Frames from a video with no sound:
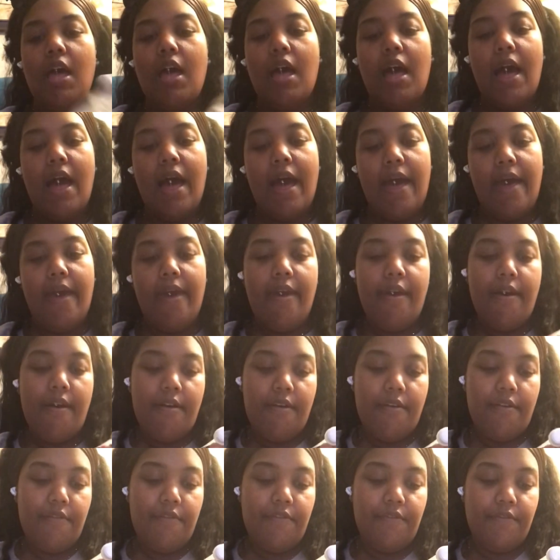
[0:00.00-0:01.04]
I
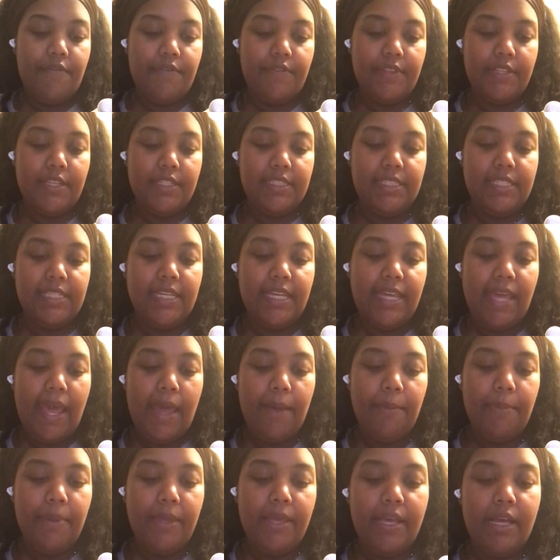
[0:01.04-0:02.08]
have the
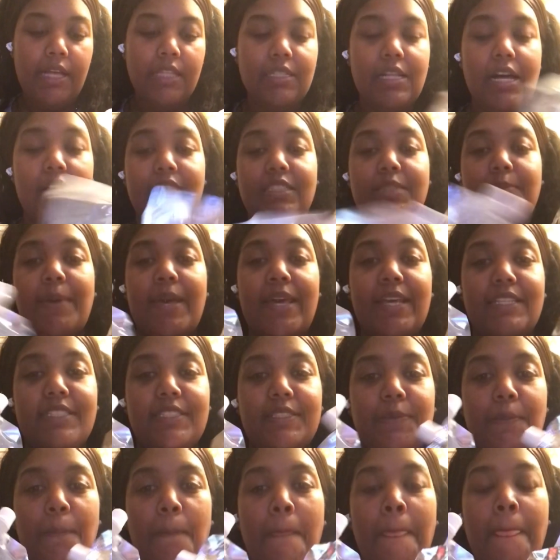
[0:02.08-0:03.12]
TKB Gloss Base.
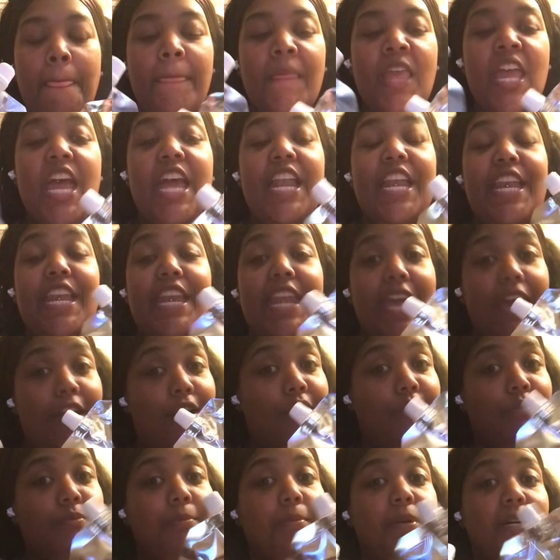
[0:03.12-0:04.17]

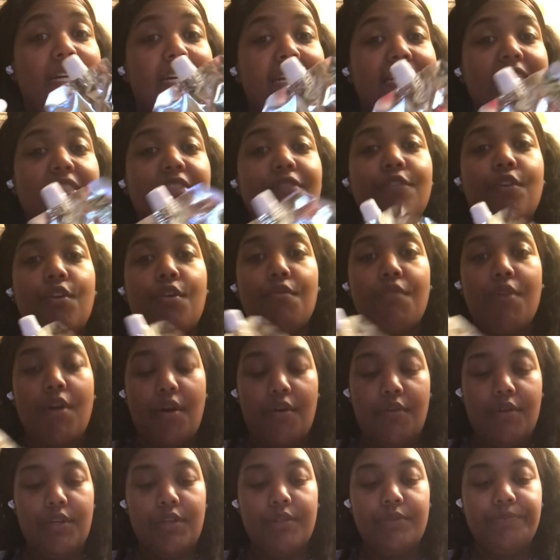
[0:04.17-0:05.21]
Now, because of
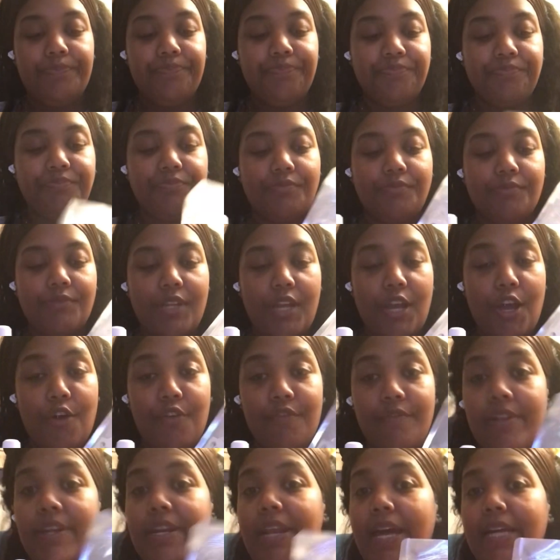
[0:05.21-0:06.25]

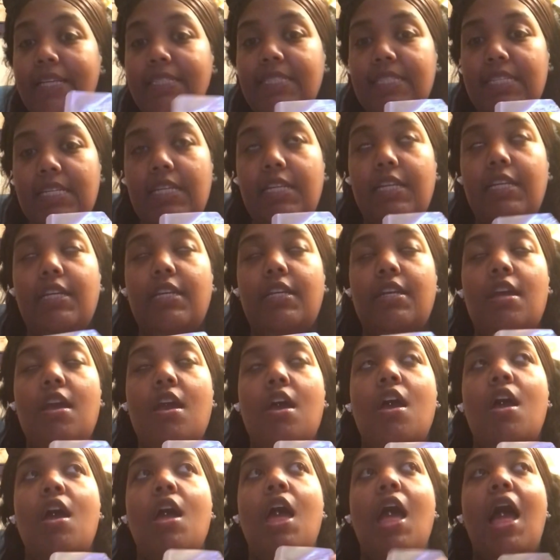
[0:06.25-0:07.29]
COVID-19,
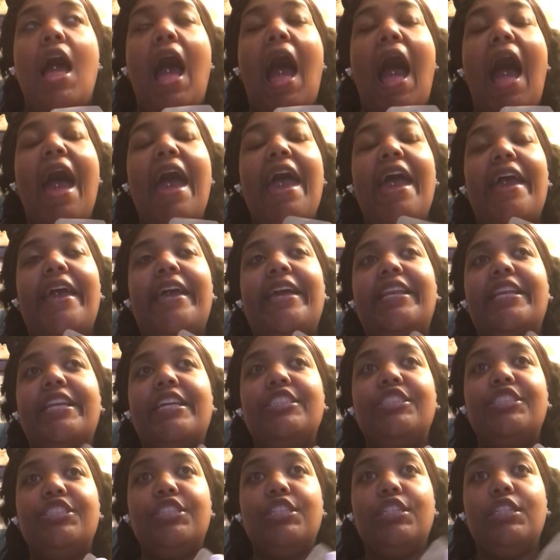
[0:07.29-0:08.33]
I had
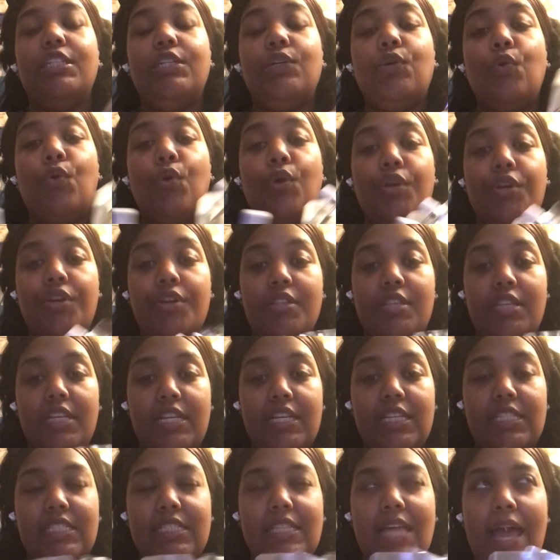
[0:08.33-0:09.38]
initially ordered
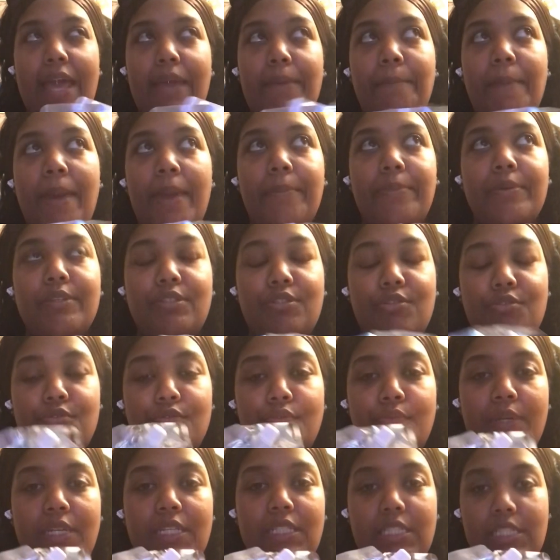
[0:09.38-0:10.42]
these like maybe 2
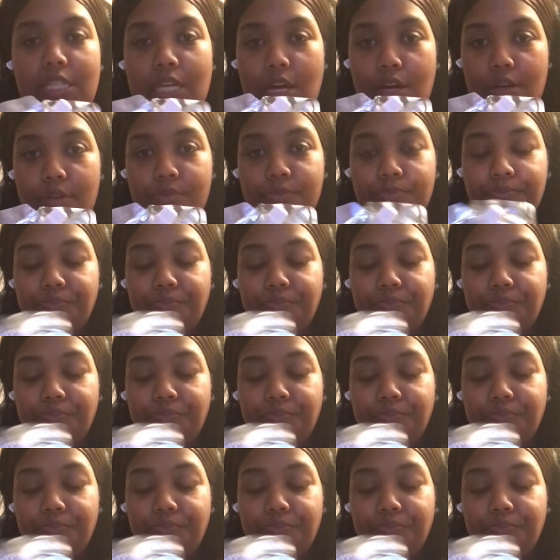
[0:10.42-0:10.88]
weeks ago.